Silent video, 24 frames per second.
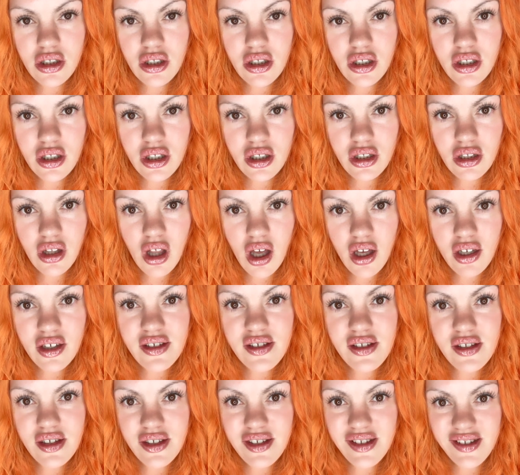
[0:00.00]
in the
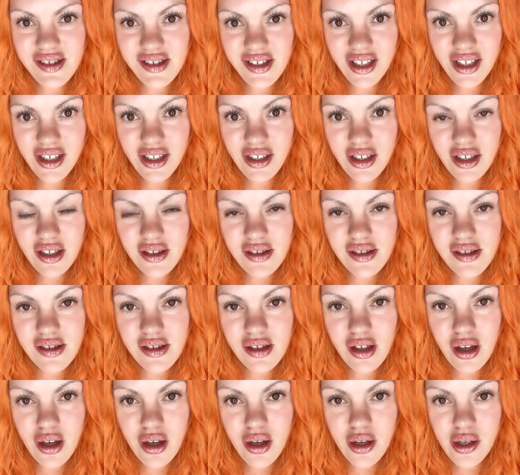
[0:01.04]
gloss is stickiness.
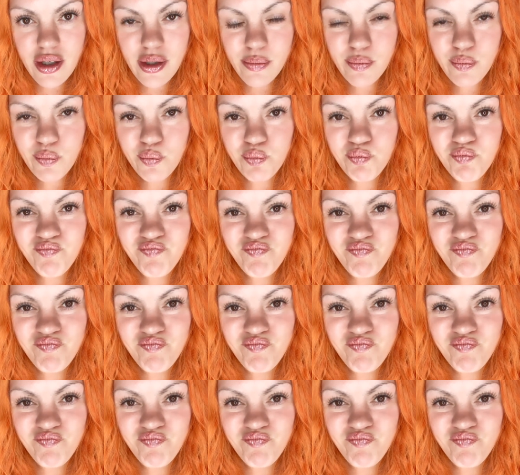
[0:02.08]
Um,